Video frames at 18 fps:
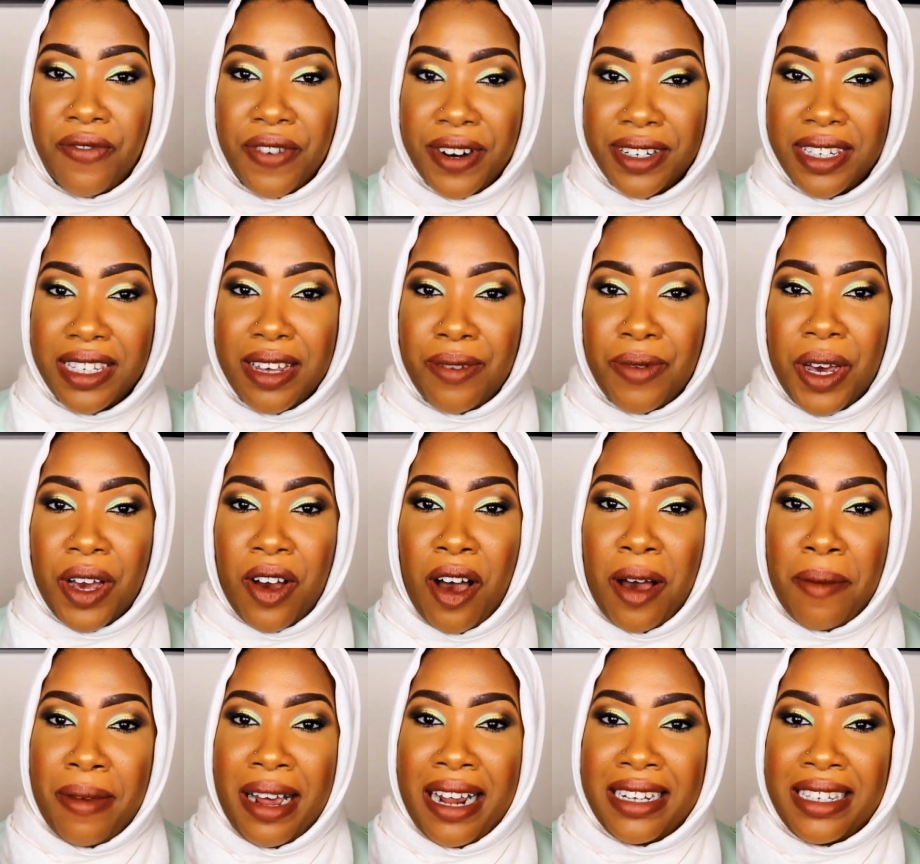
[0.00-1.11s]
Firstly, what
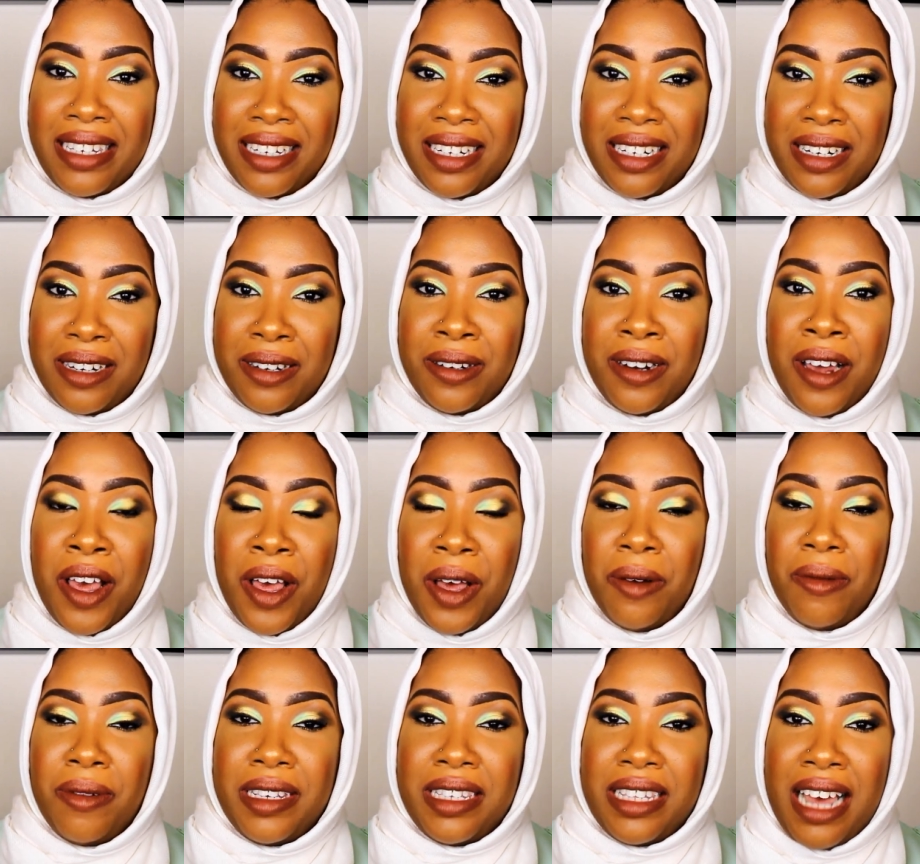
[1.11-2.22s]
caught my attention
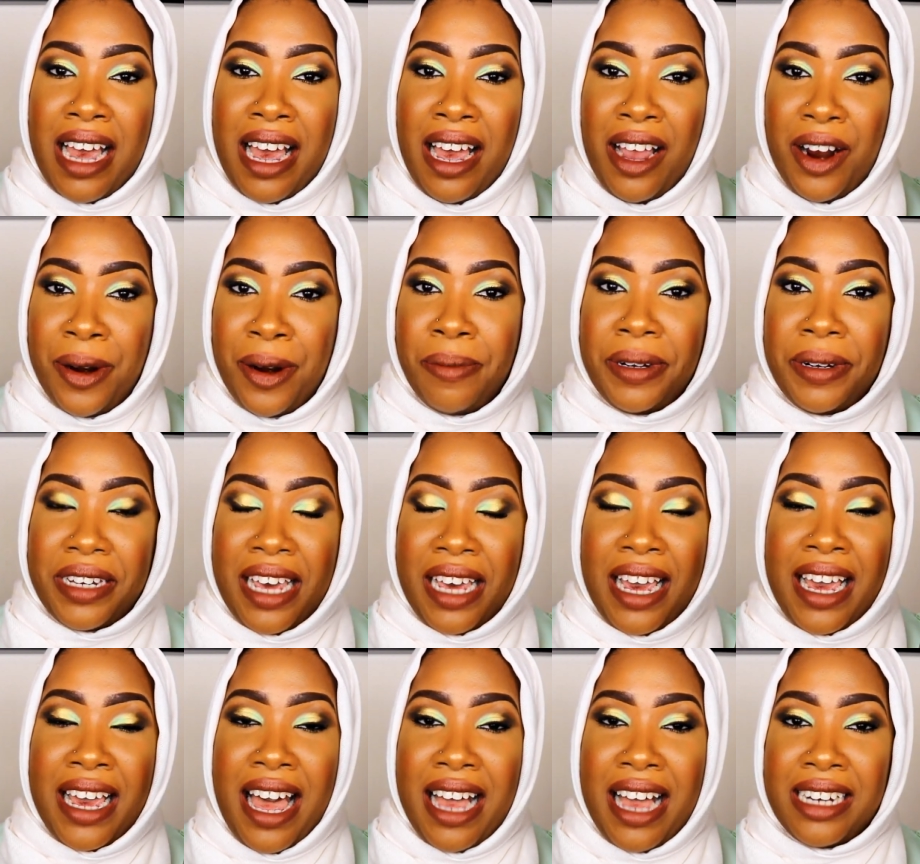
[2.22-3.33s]
was that Urban
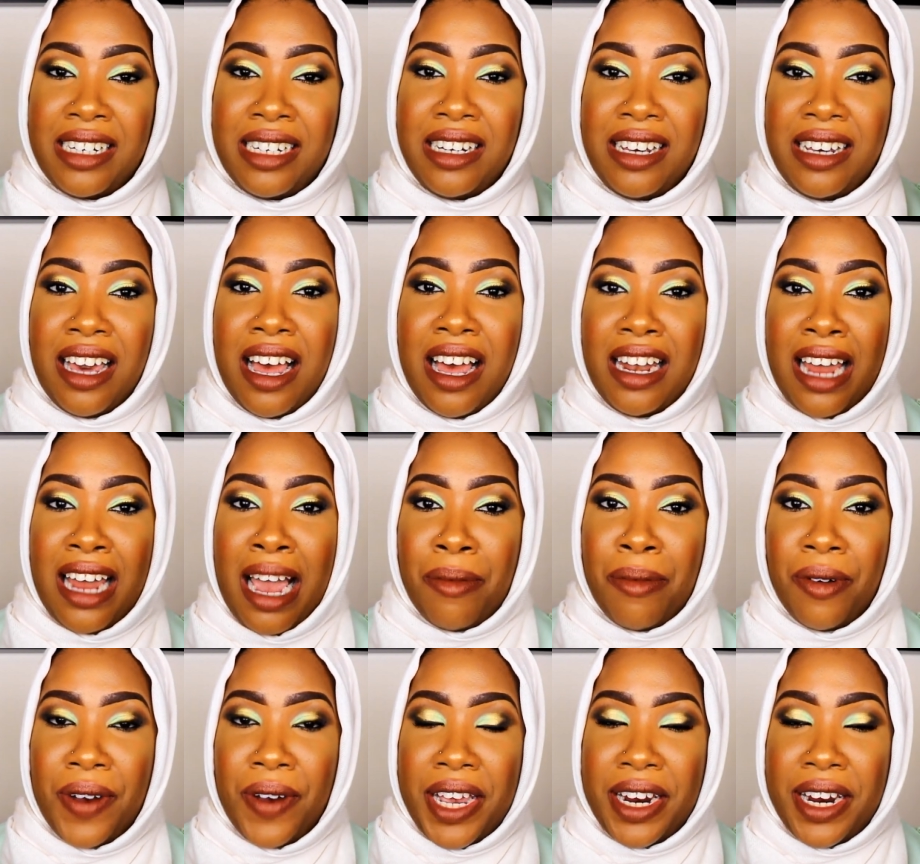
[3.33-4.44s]
Decay actually
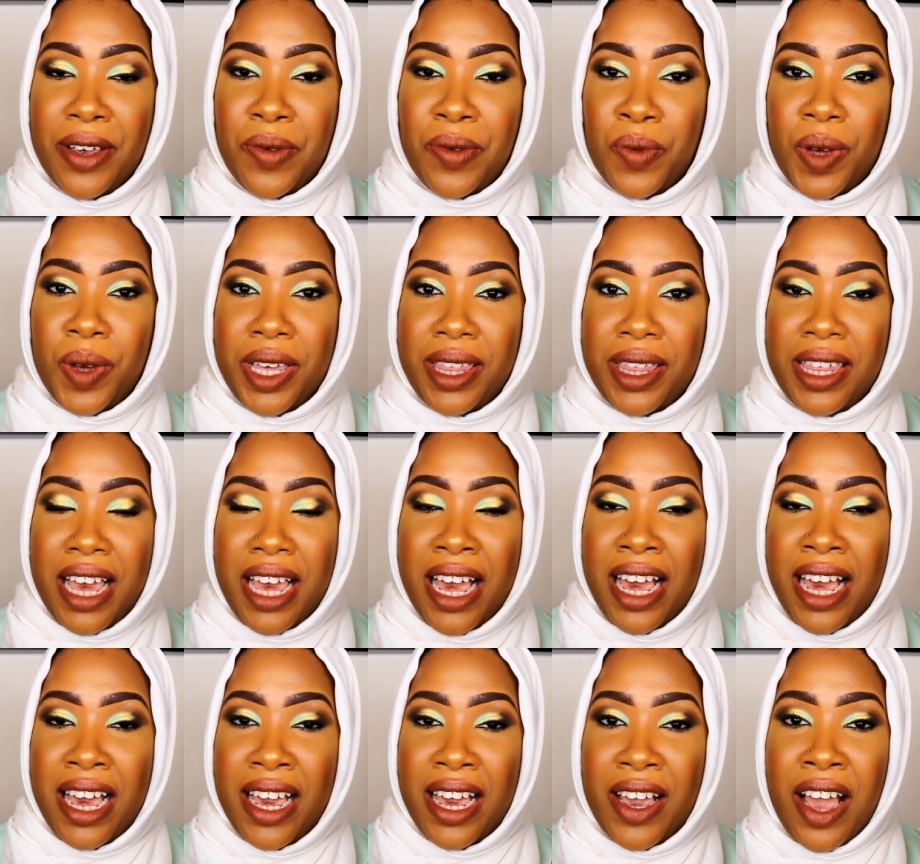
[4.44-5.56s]
collaborated with
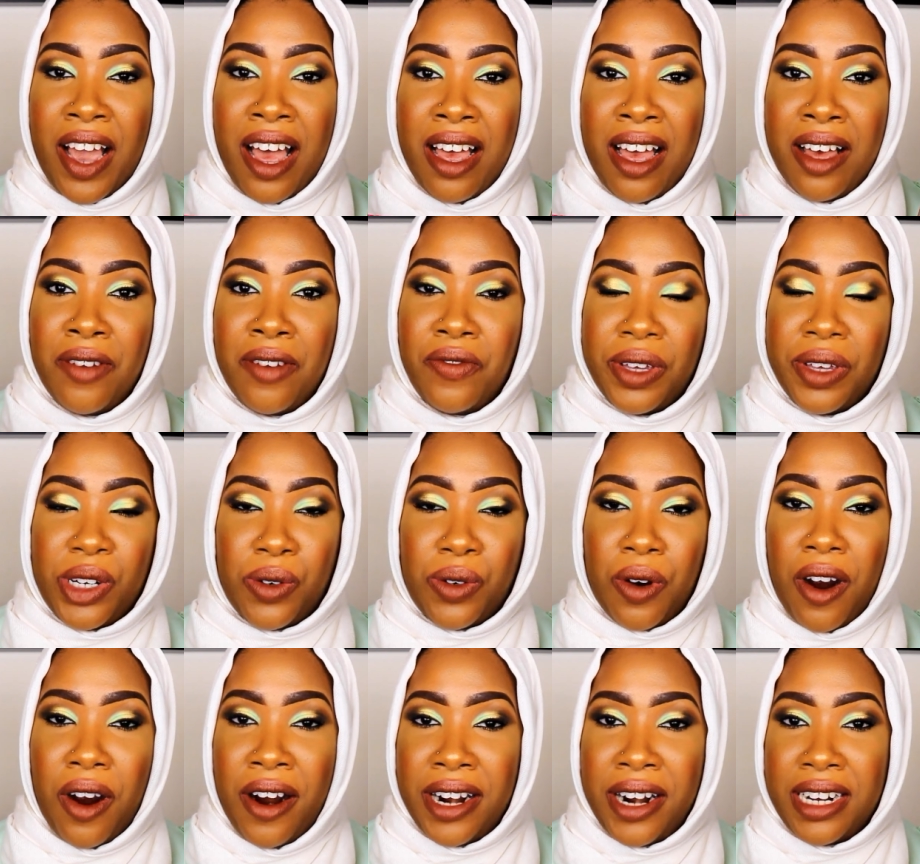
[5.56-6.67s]
a
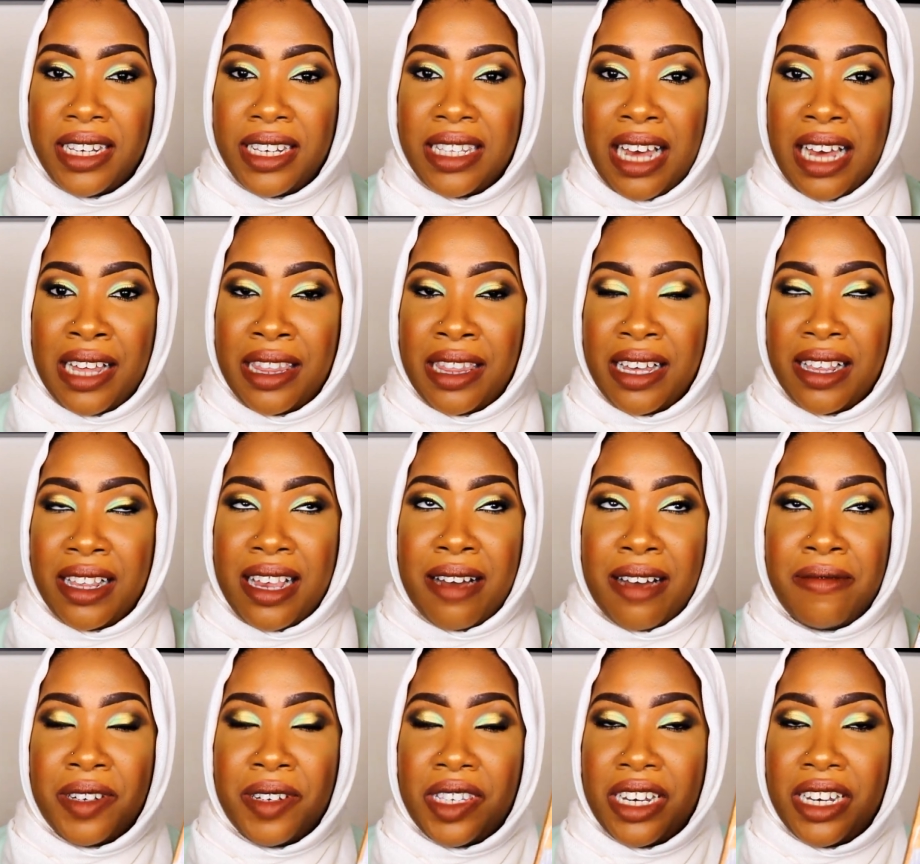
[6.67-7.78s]
visual artist. I think
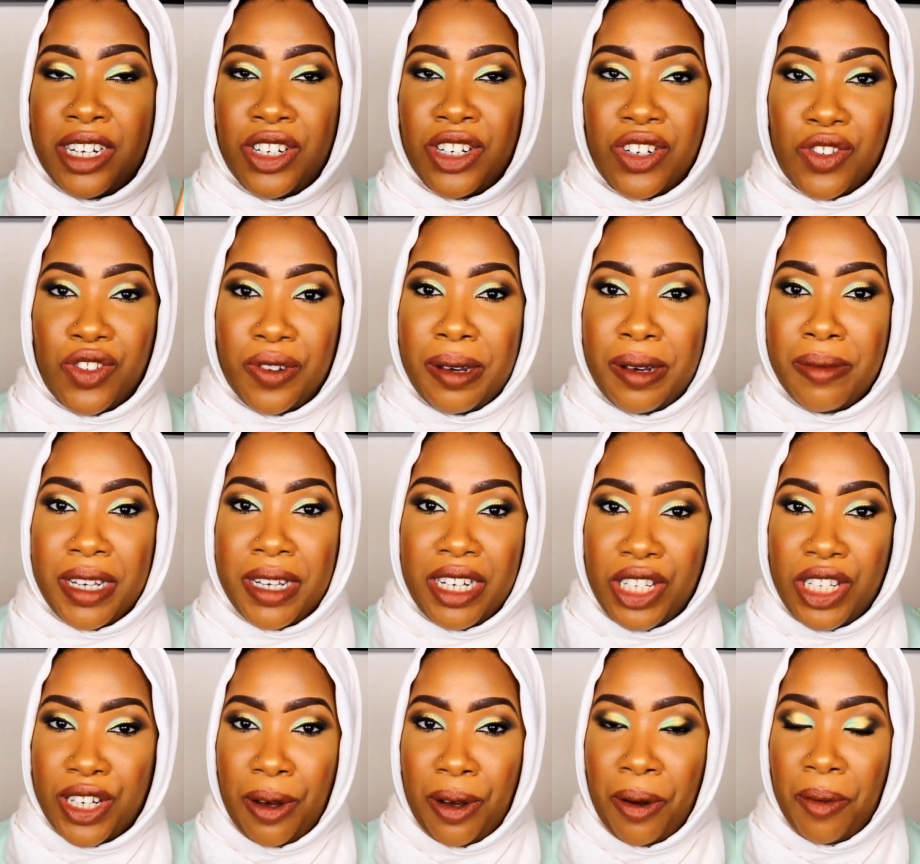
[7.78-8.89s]
that was extremely
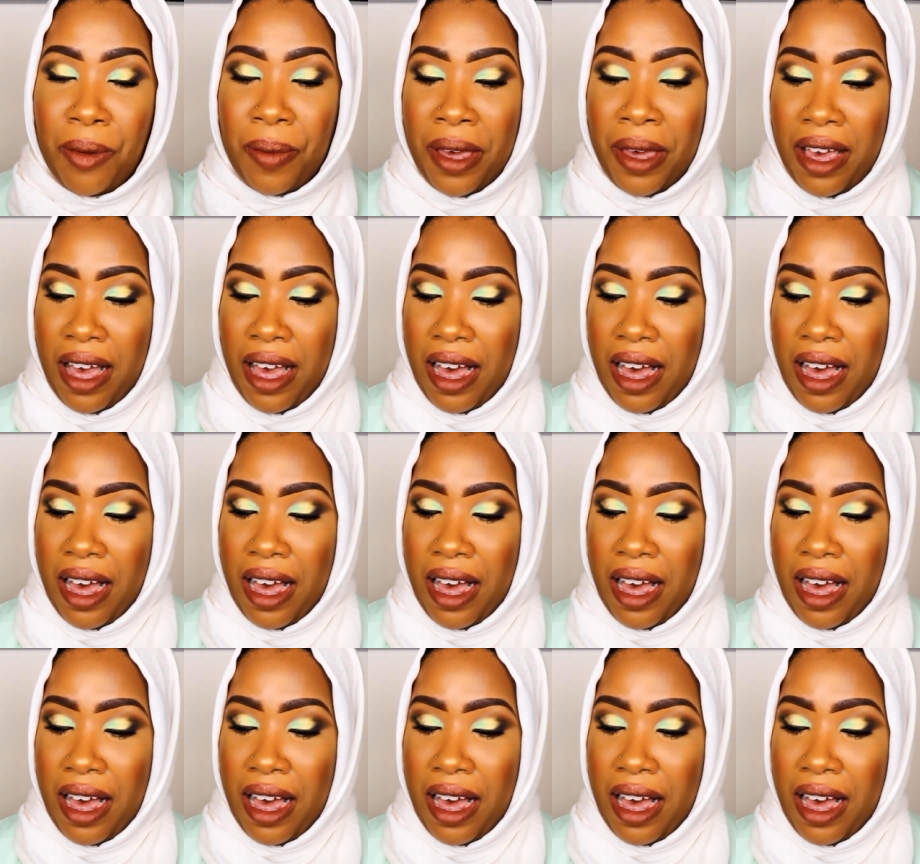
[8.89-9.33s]
dope.